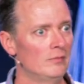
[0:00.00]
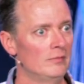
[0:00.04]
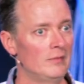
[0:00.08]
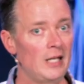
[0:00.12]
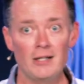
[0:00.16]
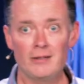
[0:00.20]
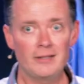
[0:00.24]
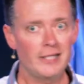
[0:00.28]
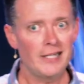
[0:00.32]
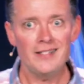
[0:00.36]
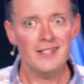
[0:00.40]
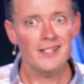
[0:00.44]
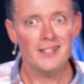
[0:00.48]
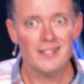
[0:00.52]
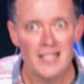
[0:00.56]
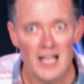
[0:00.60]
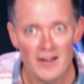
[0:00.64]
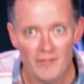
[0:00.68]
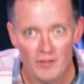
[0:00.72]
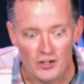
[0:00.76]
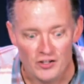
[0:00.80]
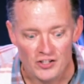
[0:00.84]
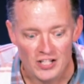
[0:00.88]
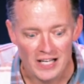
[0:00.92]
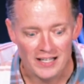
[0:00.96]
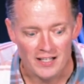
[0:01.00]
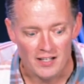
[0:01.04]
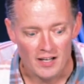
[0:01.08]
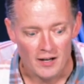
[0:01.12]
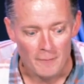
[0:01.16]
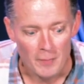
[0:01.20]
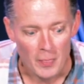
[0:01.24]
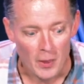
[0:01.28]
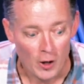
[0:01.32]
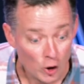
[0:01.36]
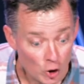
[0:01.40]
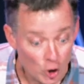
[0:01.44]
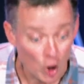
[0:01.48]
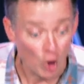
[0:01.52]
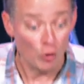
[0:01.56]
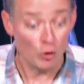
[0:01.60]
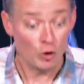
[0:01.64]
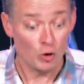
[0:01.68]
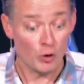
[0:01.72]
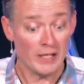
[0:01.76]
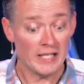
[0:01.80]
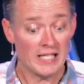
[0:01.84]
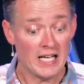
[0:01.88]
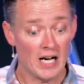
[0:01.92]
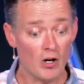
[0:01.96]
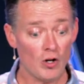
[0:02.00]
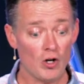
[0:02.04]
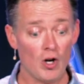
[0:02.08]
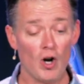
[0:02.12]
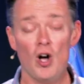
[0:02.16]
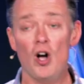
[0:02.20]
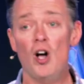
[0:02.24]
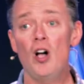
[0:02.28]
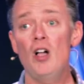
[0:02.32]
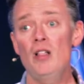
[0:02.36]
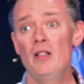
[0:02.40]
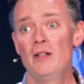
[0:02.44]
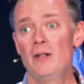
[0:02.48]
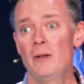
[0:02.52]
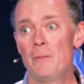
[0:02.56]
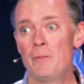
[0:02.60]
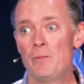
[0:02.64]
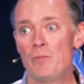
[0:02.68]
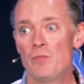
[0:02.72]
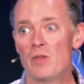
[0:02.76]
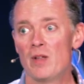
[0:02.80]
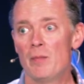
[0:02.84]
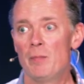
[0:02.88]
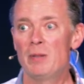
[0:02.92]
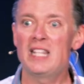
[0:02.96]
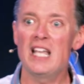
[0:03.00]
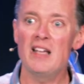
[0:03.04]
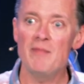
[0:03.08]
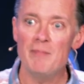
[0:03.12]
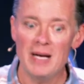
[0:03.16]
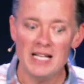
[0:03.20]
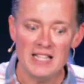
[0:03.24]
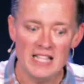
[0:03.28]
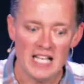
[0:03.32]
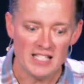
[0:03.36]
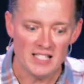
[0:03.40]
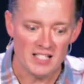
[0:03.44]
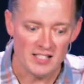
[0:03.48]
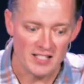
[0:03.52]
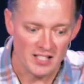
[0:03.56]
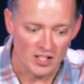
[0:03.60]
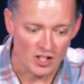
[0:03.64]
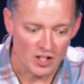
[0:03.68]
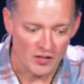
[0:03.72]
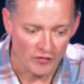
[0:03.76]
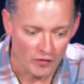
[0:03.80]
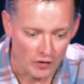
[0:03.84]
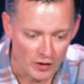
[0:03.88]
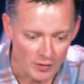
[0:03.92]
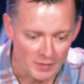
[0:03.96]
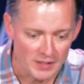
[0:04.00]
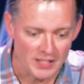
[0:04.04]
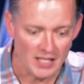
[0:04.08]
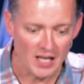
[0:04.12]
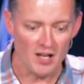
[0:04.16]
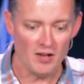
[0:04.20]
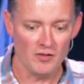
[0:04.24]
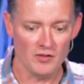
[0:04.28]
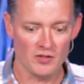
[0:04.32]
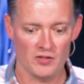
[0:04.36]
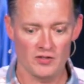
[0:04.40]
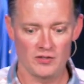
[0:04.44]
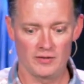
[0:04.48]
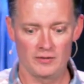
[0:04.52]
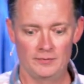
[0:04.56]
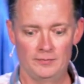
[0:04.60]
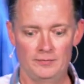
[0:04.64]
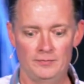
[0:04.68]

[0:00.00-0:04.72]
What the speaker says: Now, Jesus never said, don't drink alcohol, but they made that decision for themselves.